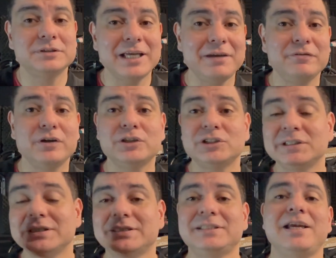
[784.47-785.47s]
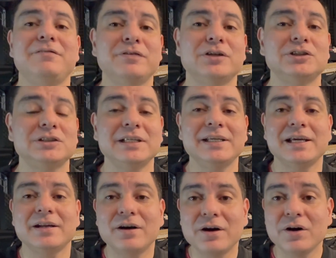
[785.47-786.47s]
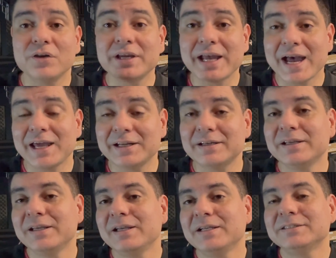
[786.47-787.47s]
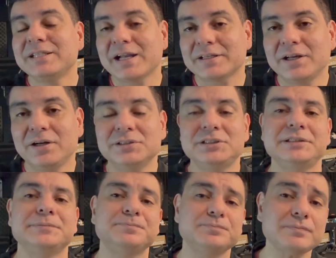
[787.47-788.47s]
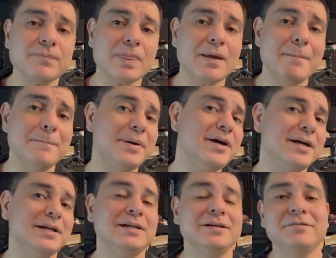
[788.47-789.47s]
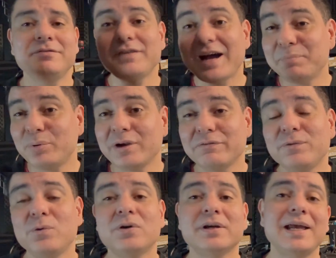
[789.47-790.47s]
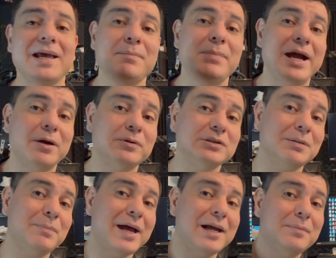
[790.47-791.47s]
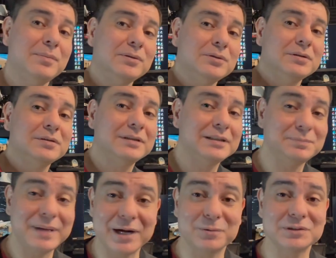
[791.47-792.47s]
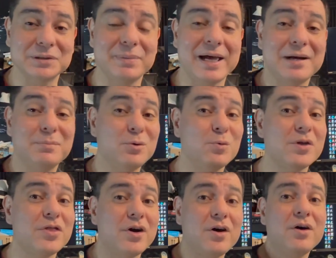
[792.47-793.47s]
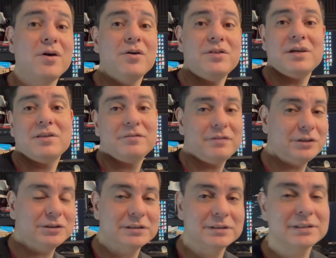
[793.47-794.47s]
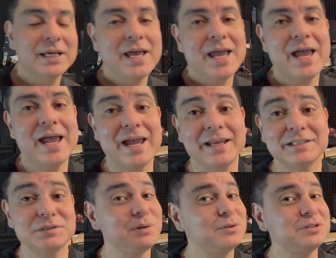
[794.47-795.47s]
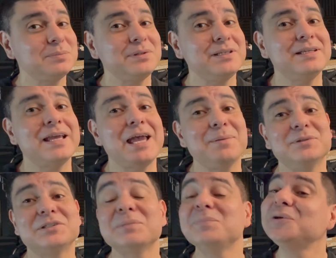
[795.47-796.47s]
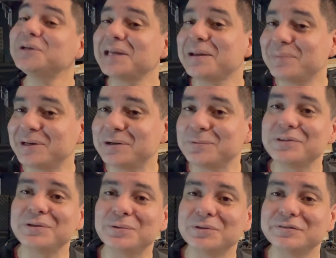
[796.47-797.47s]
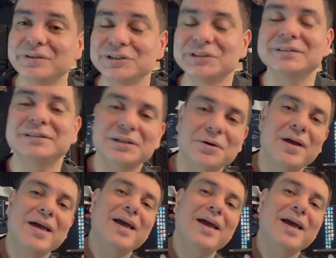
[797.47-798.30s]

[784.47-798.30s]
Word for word: same version to same version to get all the added technology. But 5.4 is backwards compatible with all the other versions, and it's supposed to be able to communicate better with the older versions. So